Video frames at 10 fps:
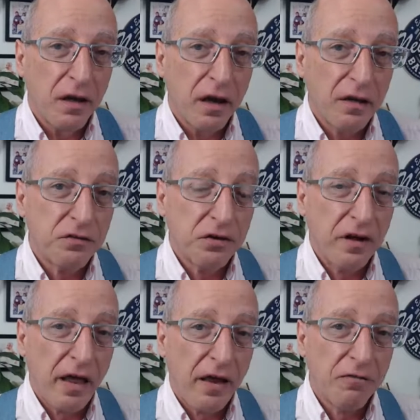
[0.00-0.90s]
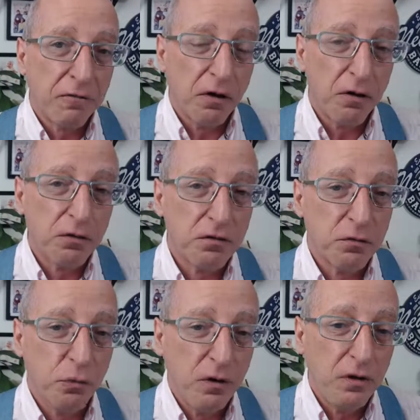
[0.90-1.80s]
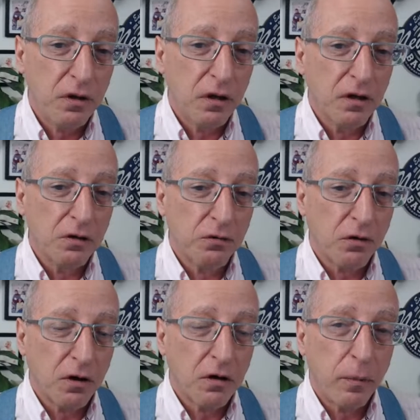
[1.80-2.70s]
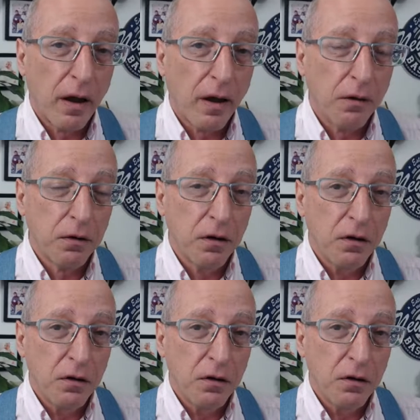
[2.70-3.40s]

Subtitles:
And today, folks, we are going to talk about